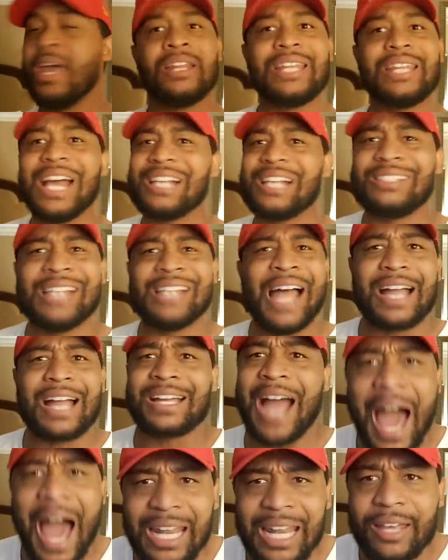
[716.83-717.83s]
That's not
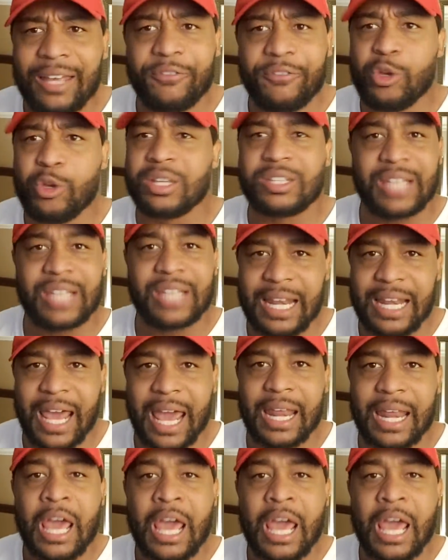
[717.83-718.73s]
godly of you to say that.